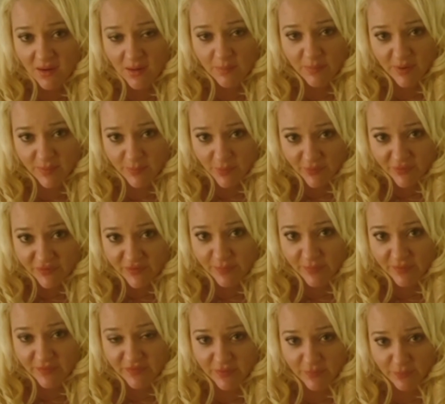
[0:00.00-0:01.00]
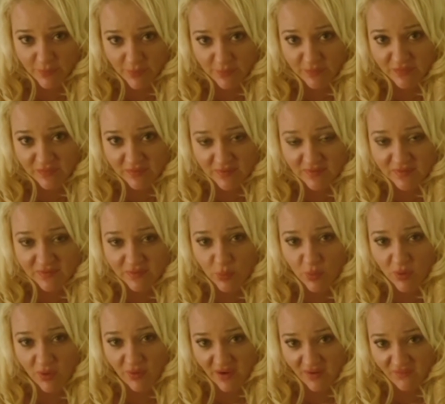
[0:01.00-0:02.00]
but multiple sclerosis
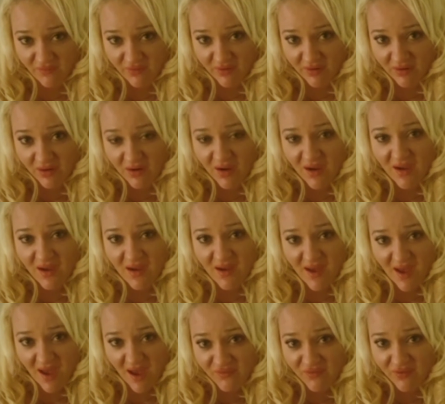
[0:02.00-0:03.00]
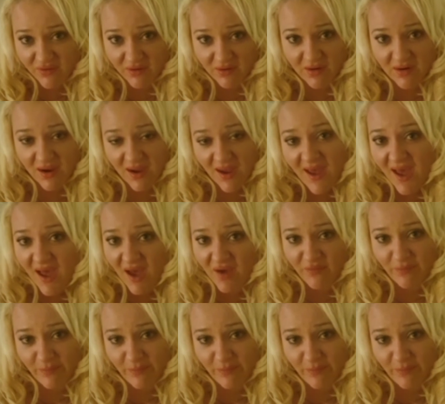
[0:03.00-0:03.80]
will never, ever have